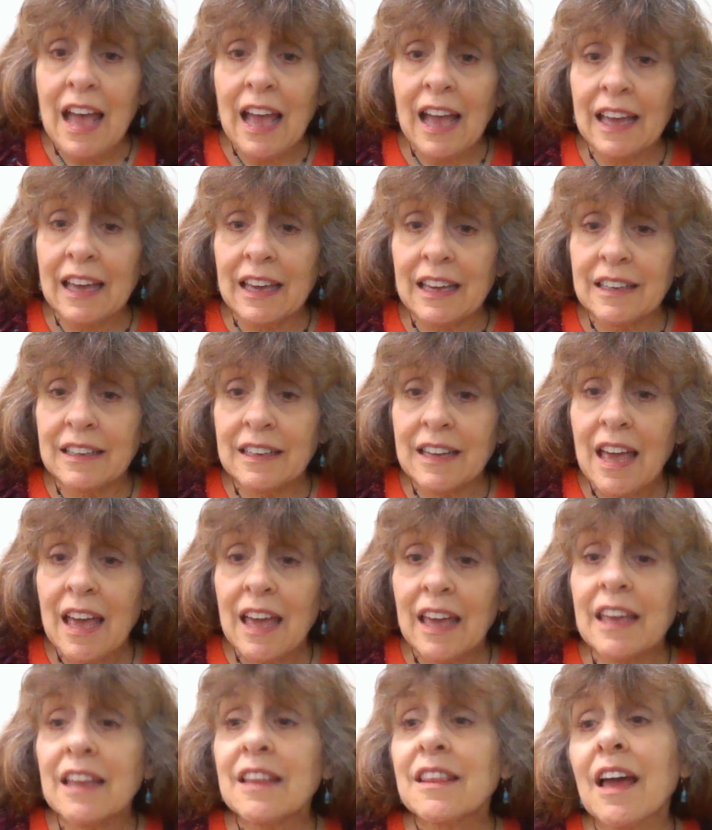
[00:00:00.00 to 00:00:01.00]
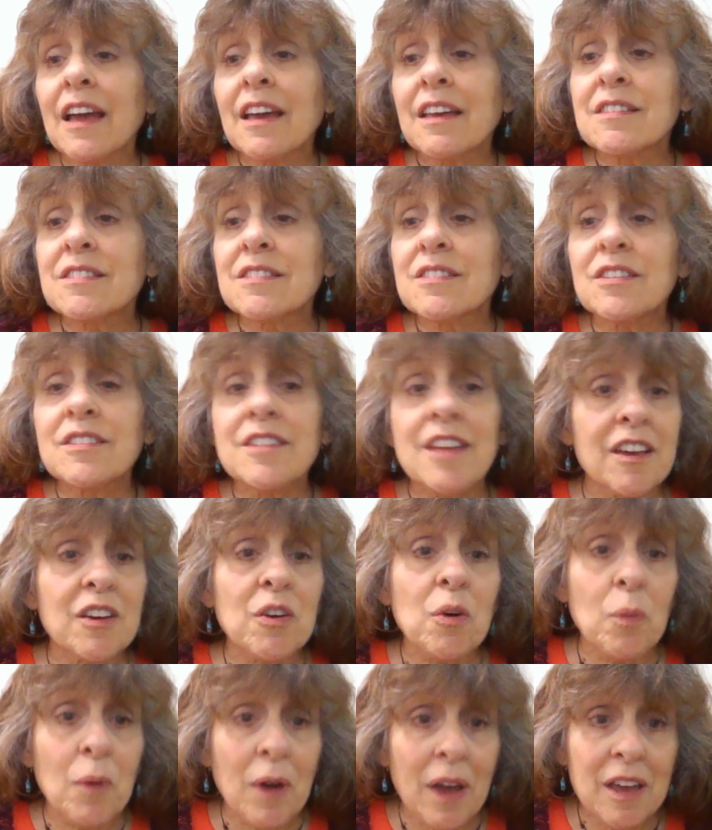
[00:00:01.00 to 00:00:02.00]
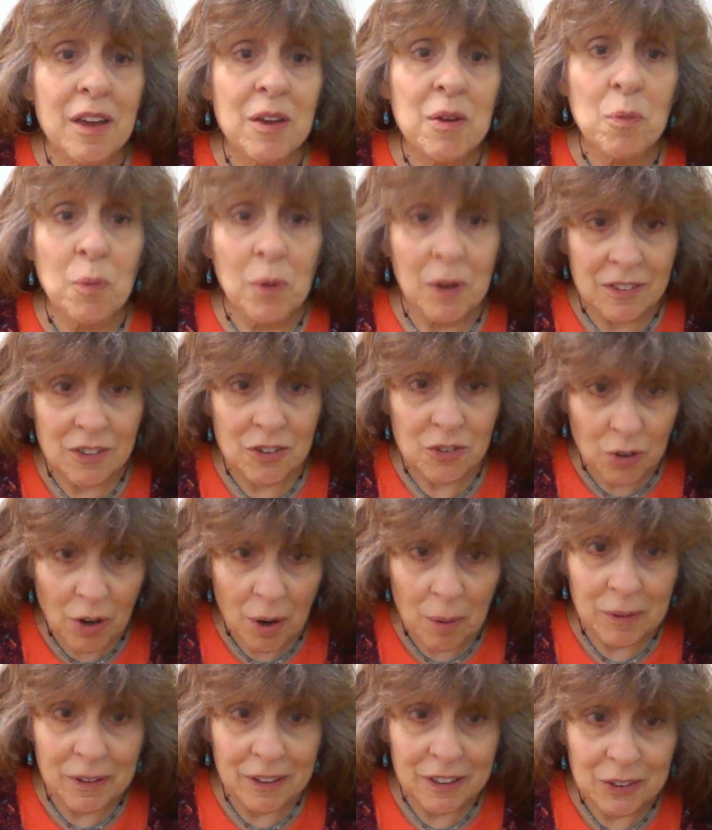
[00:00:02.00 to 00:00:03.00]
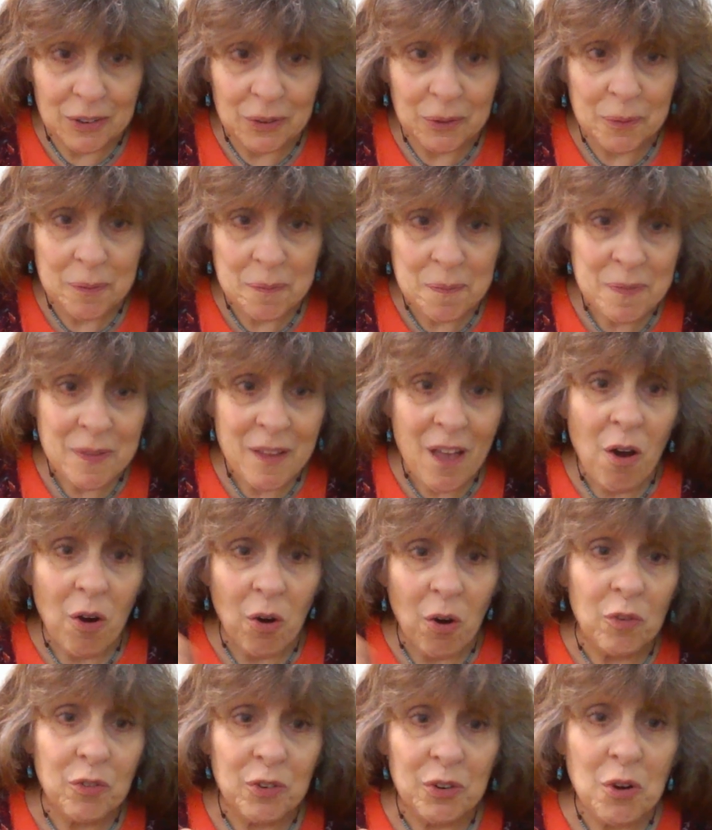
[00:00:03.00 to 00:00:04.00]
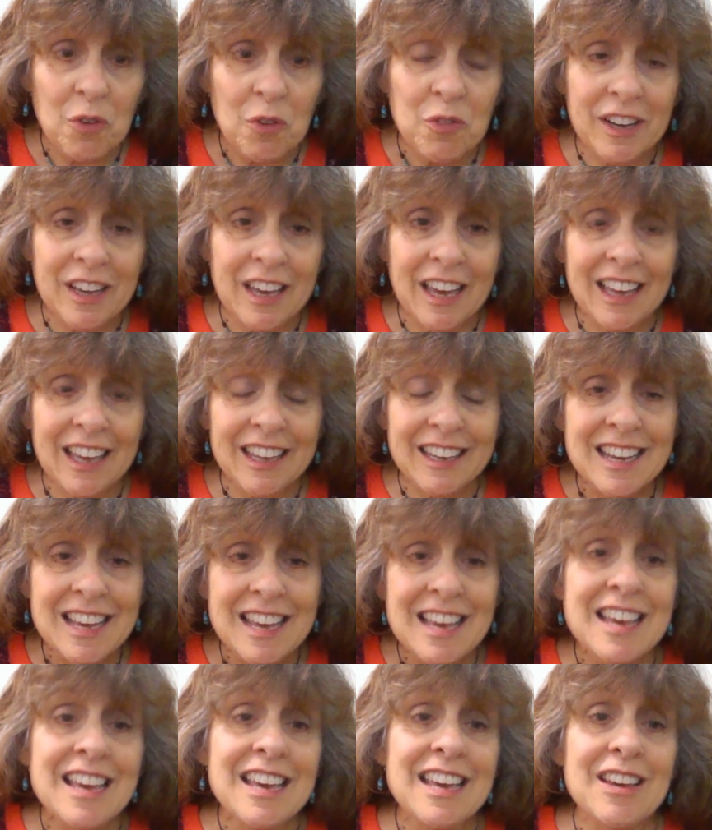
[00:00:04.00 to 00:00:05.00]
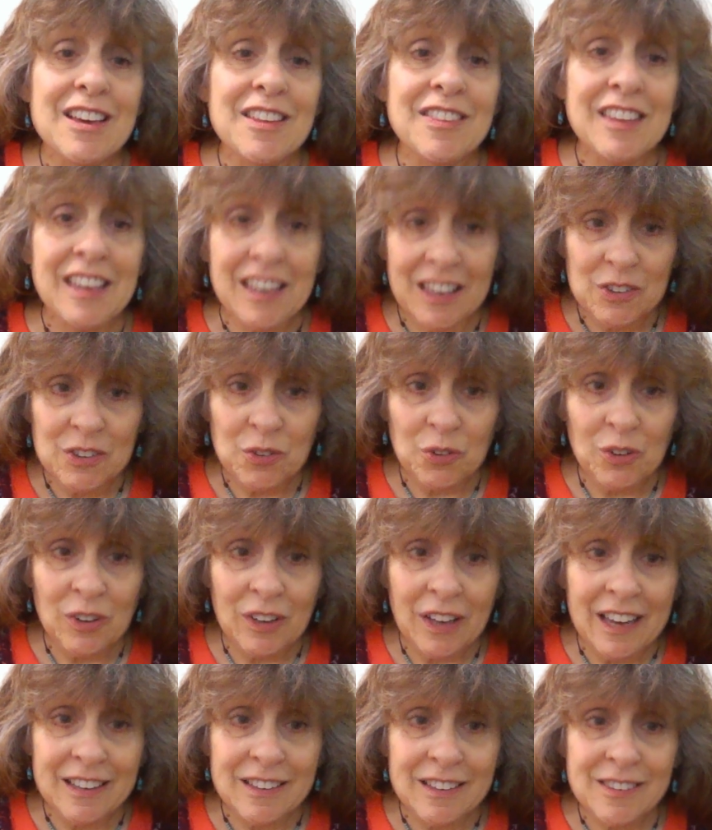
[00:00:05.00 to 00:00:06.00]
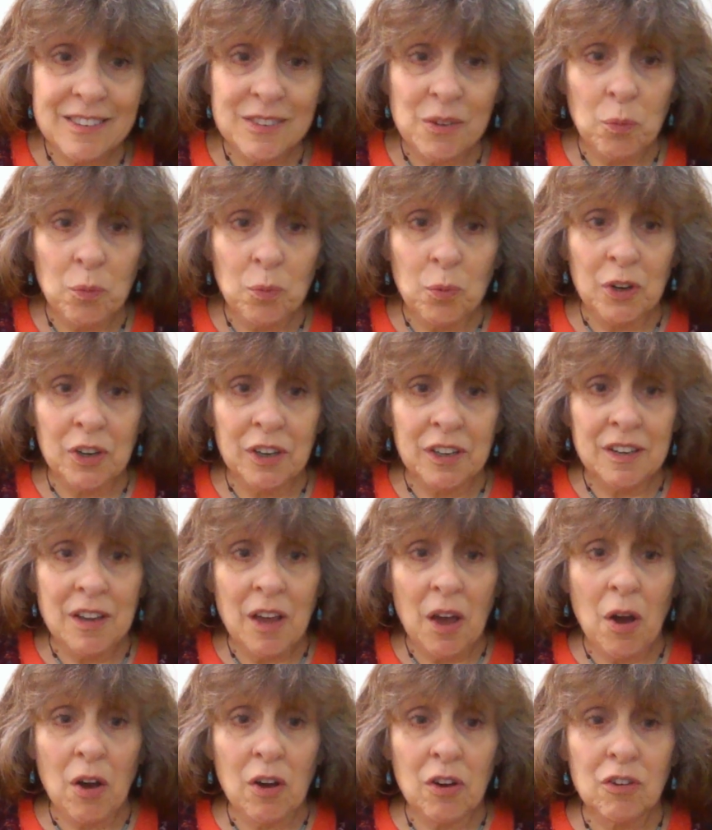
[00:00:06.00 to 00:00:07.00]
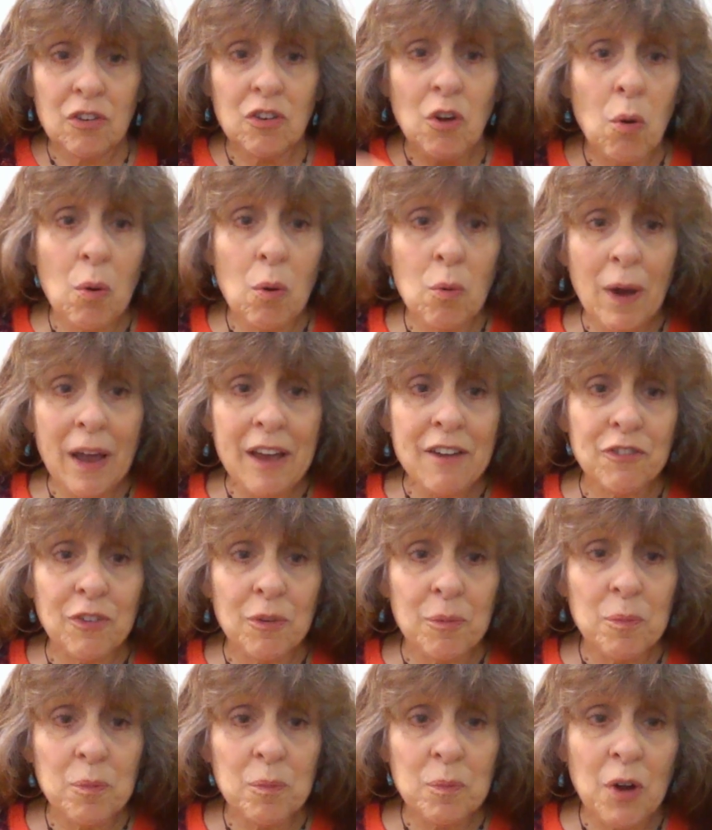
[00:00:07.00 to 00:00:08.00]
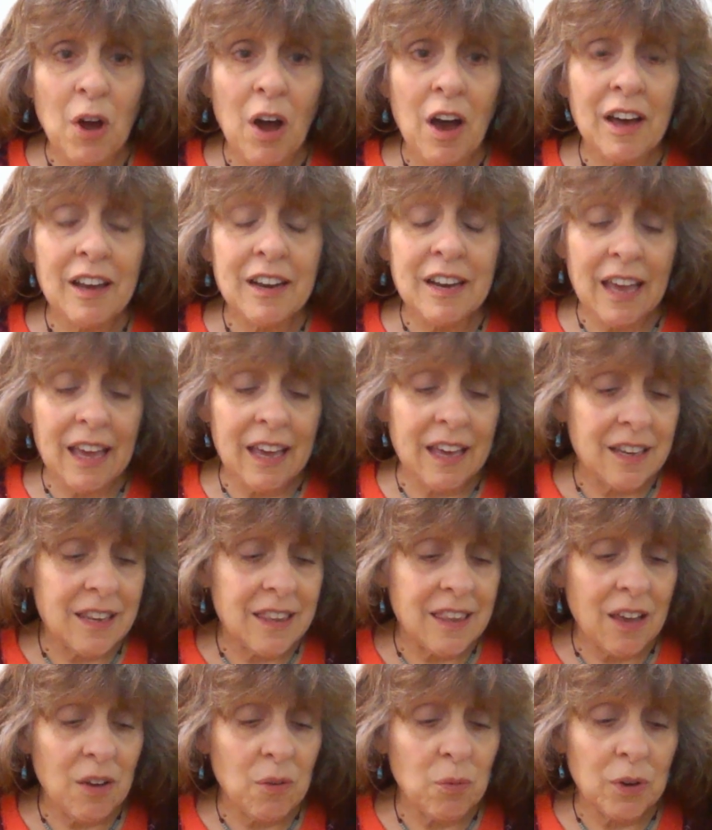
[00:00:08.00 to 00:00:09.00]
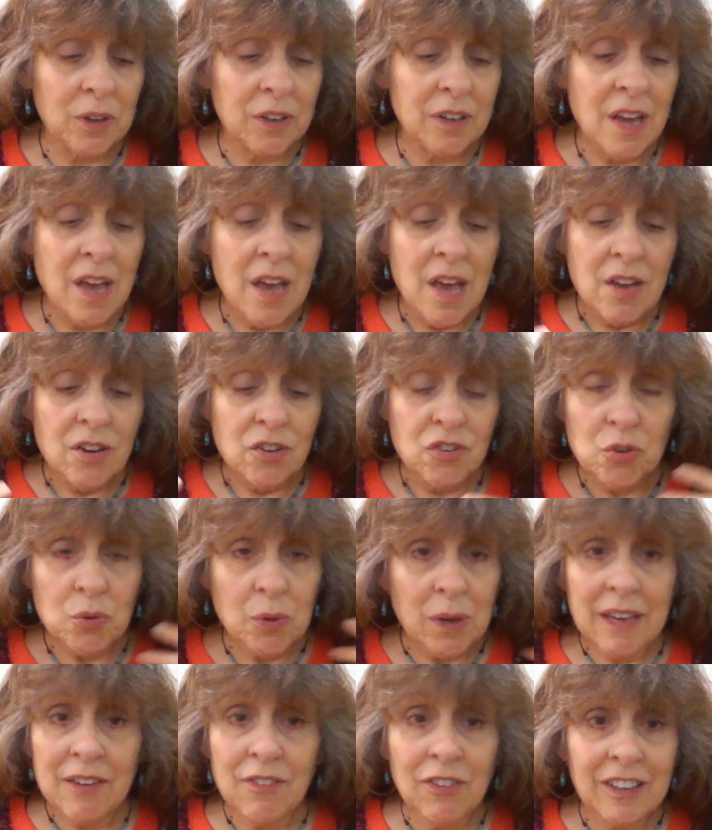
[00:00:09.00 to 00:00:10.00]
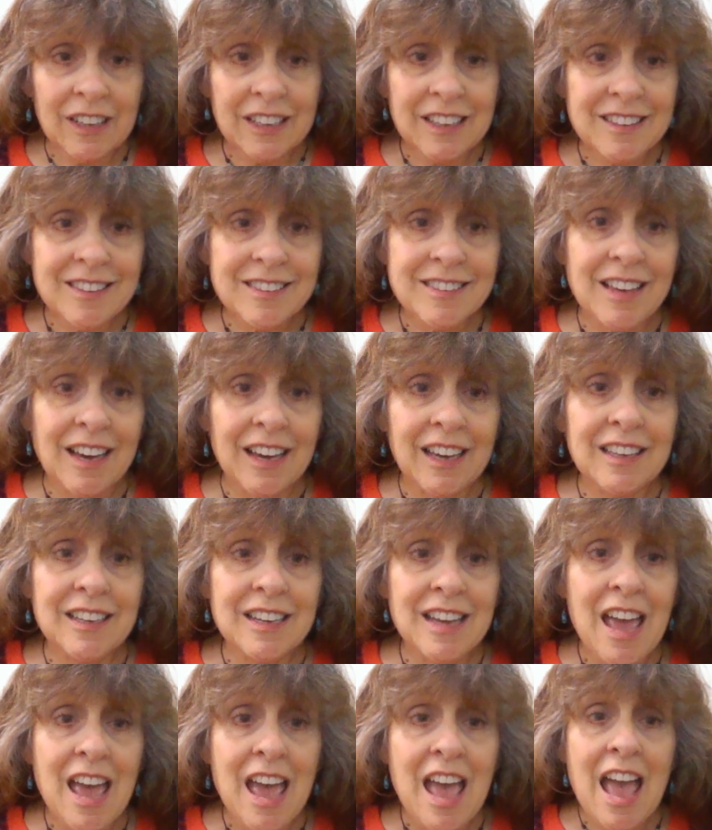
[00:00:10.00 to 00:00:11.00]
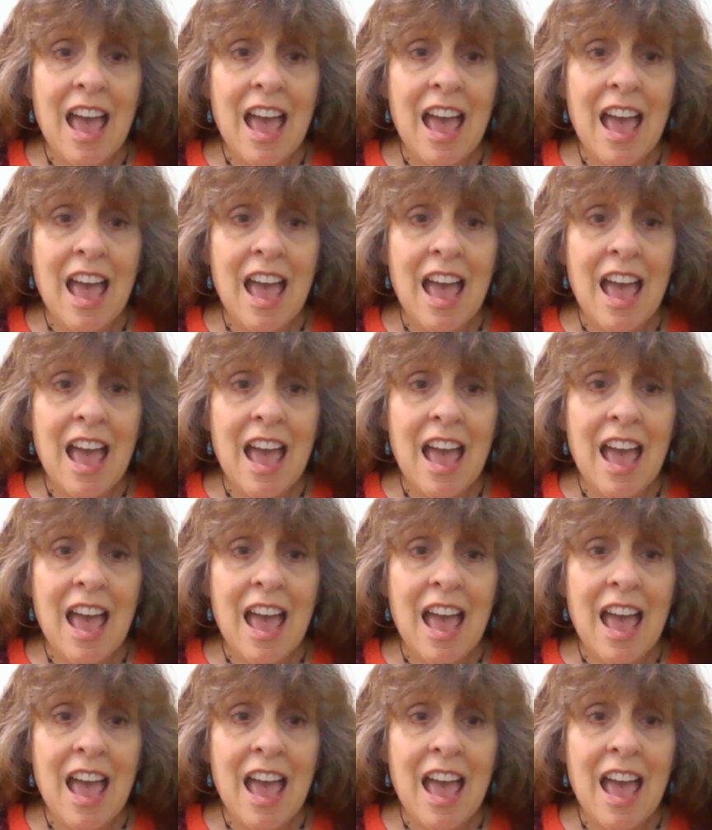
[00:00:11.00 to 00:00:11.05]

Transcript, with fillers: And he likes to take away what's troubling you. Over and over again, the Israelites would go away from God and they would do evil in his sight.